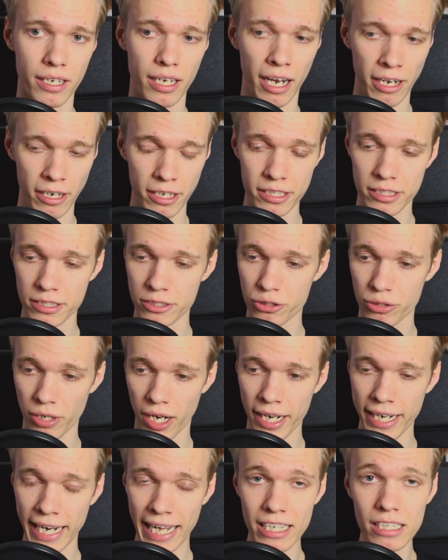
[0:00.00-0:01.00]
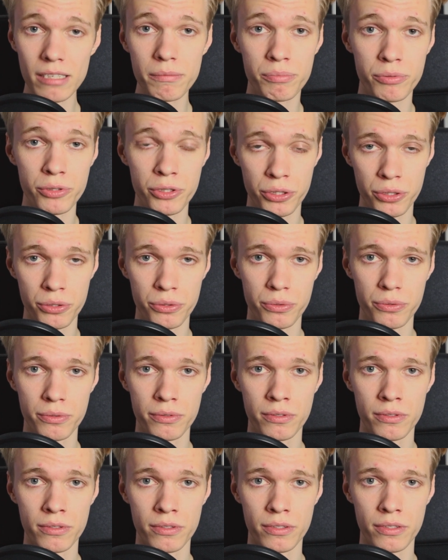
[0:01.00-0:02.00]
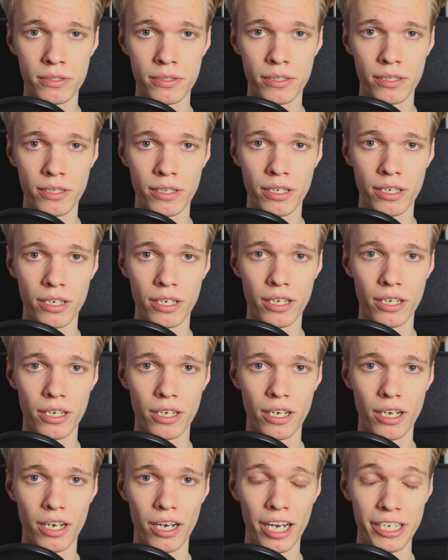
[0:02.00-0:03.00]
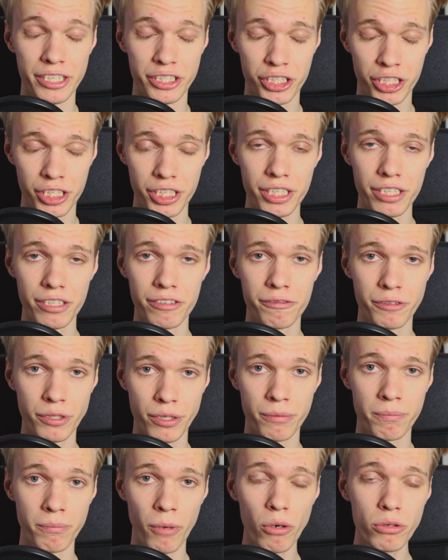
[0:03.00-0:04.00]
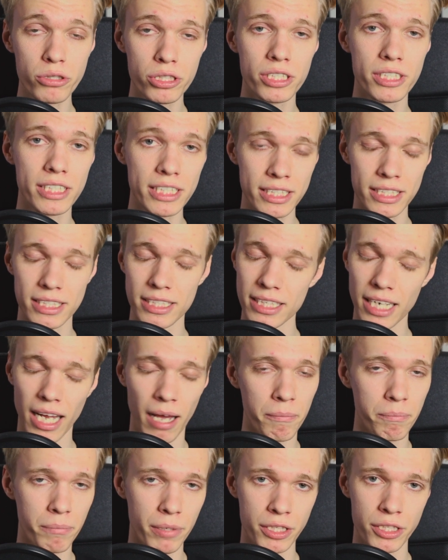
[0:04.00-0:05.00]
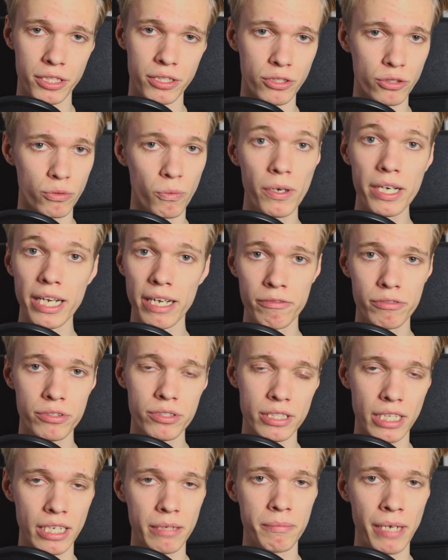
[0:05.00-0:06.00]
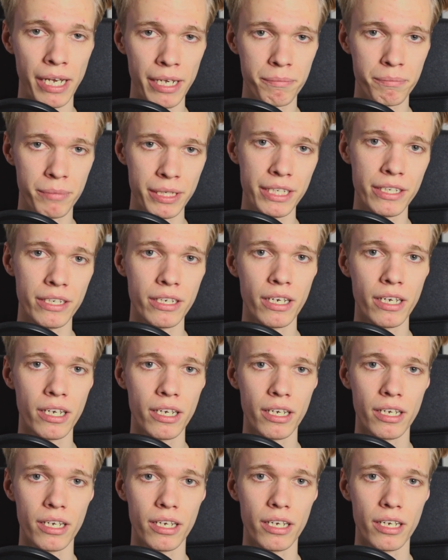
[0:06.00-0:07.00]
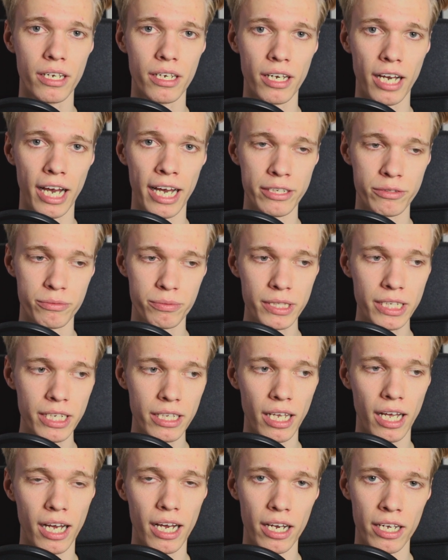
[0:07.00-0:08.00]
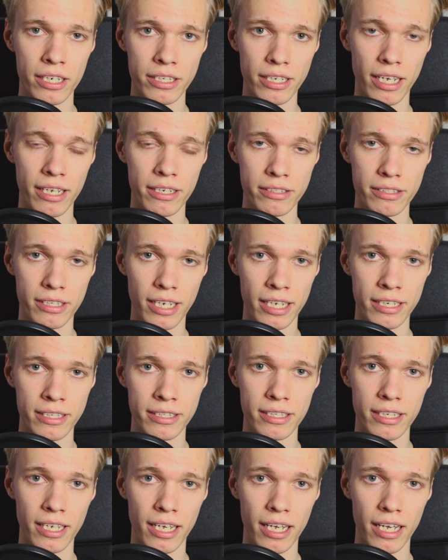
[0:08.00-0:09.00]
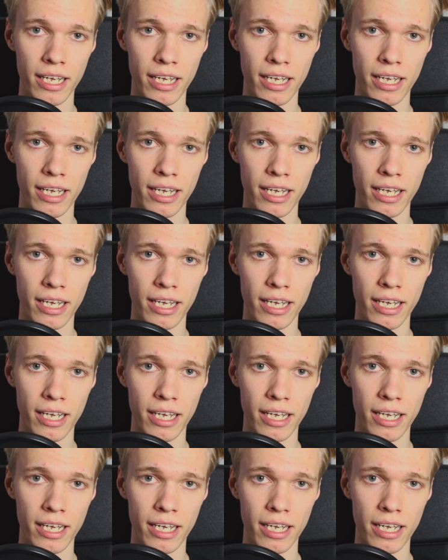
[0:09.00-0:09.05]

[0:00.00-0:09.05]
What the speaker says: I'm going to try and help you achieve your most distant ambitions, whatever they may be, and realize and